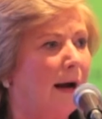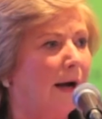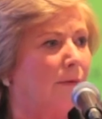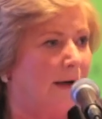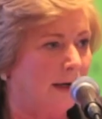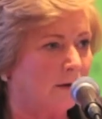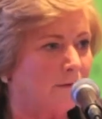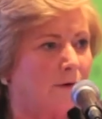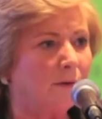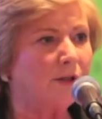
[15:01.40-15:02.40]
I really look
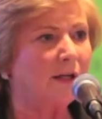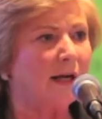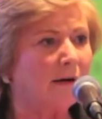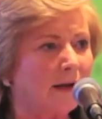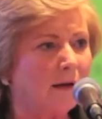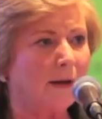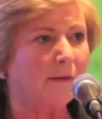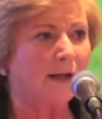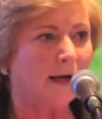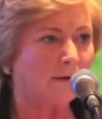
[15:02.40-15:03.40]
forward to hearing
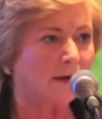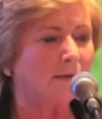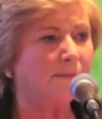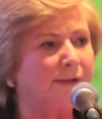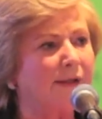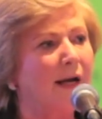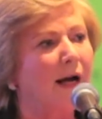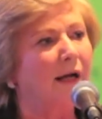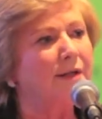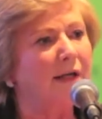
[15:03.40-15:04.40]
about the outcomes,
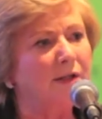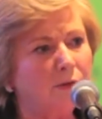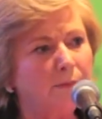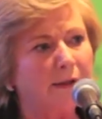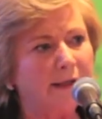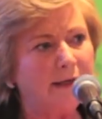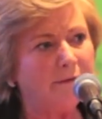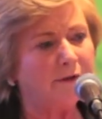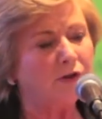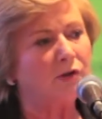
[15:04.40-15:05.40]
and I do
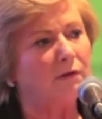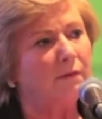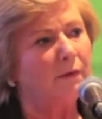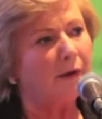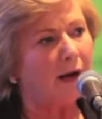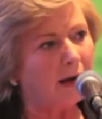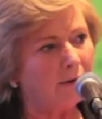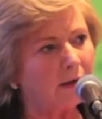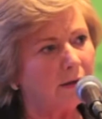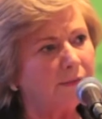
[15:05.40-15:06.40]
believe that your
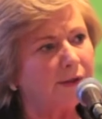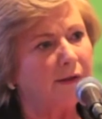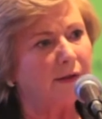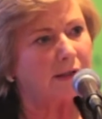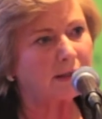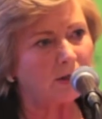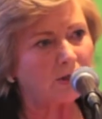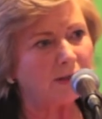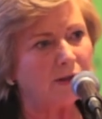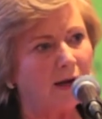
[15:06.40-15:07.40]
outcomes and the
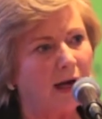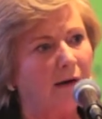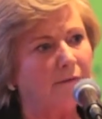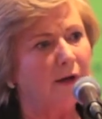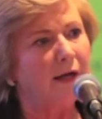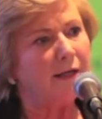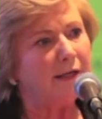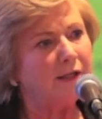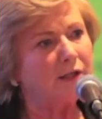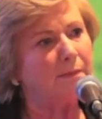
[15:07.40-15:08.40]
discussions you have
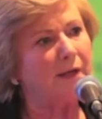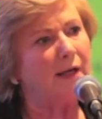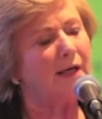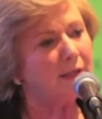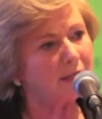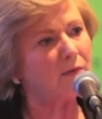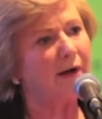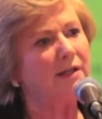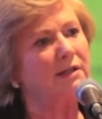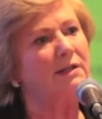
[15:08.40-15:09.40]
need to be
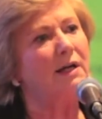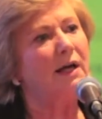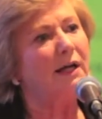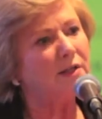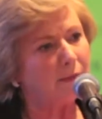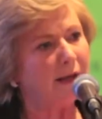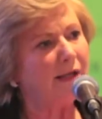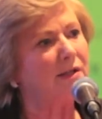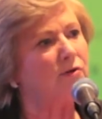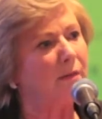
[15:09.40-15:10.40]
integrated into
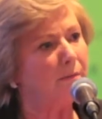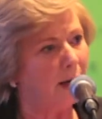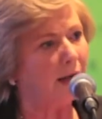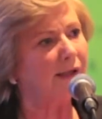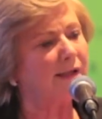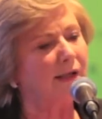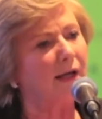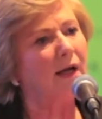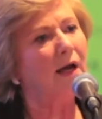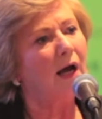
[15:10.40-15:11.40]
mainstream
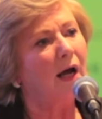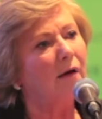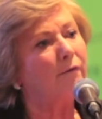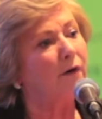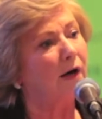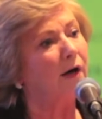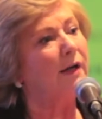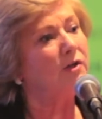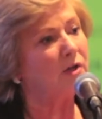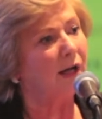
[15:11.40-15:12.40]
policy for
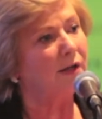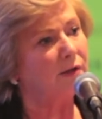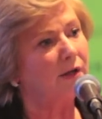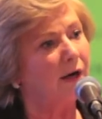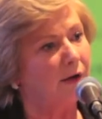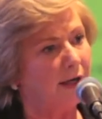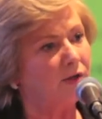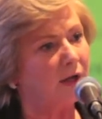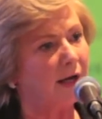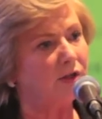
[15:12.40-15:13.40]
early childhood care and
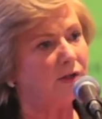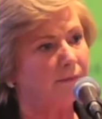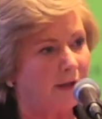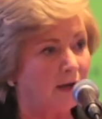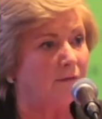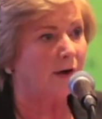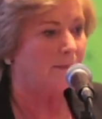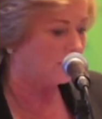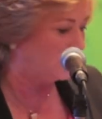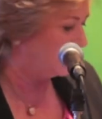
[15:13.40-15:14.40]
education. Thank you very
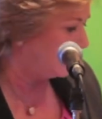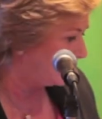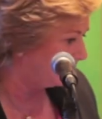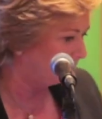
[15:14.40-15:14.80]
much indeed.